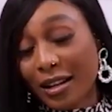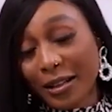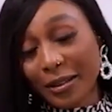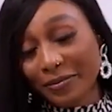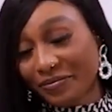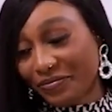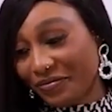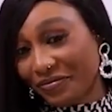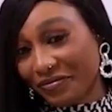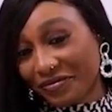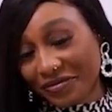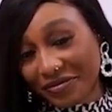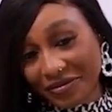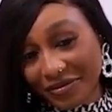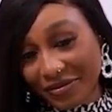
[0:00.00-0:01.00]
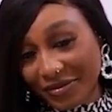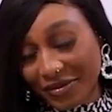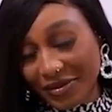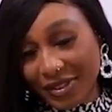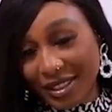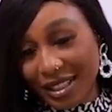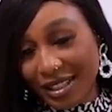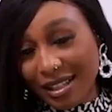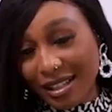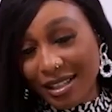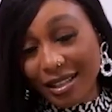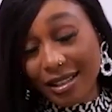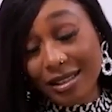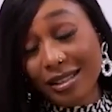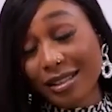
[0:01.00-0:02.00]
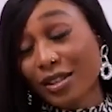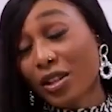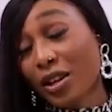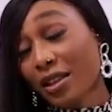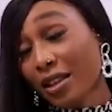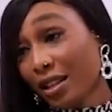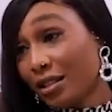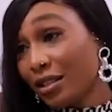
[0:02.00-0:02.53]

and when I said yes, she told me it wasn't